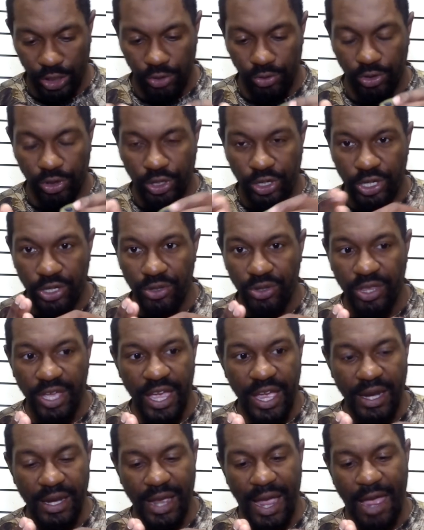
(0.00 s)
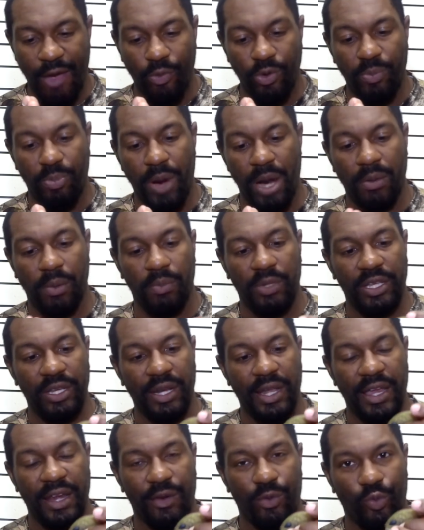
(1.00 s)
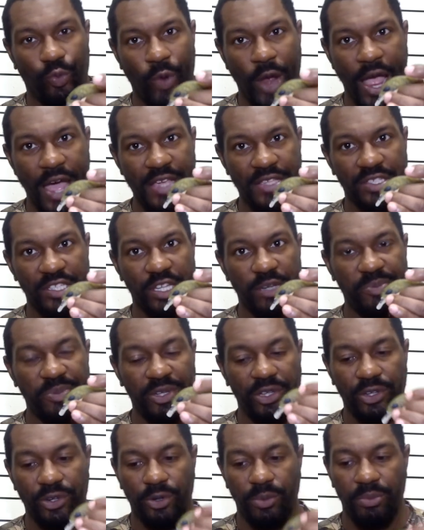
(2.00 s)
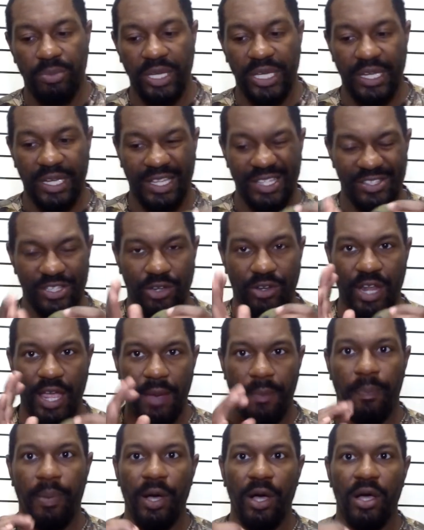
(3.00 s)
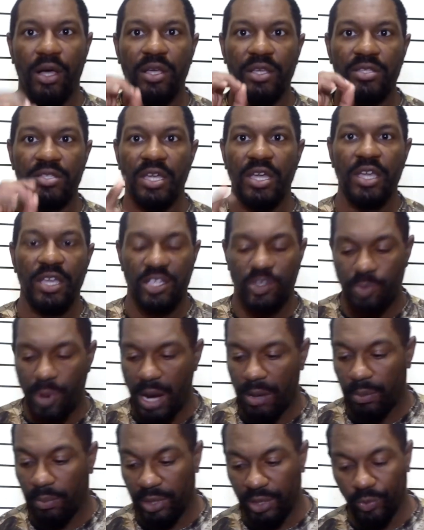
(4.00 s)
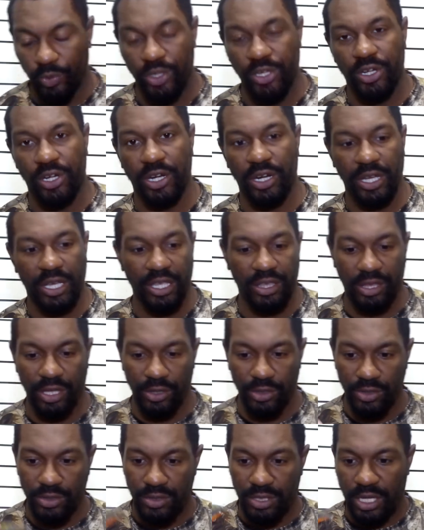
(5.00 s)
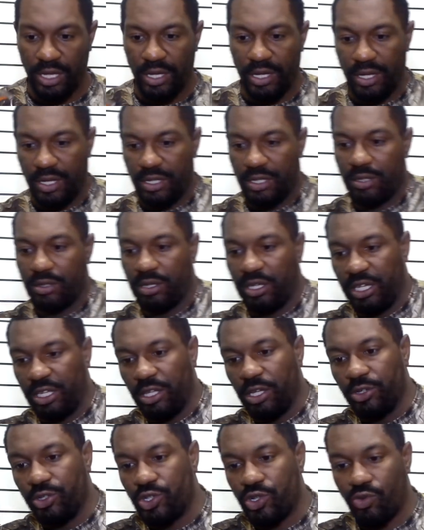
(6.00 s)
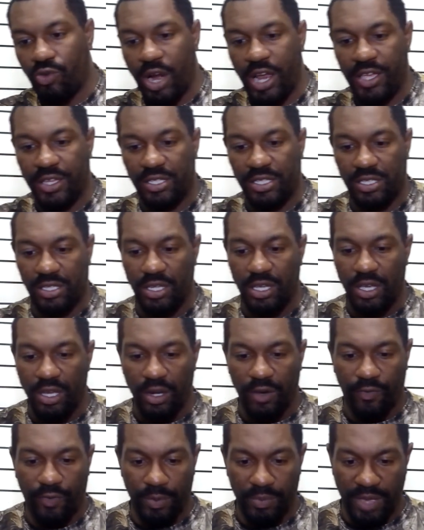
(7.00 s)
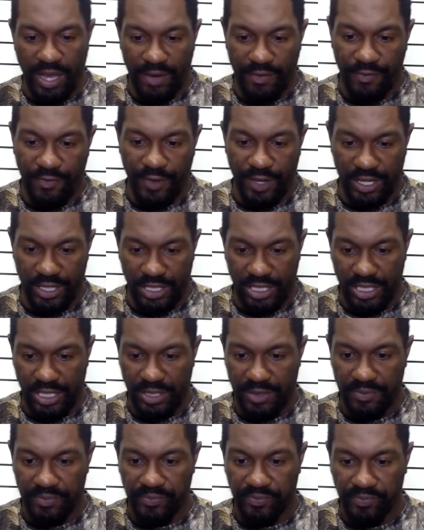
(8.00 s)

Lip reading: you do that, I would probably let it rise up a little bit, because on that pause, it's probably when you're going to get those strikes from that fish.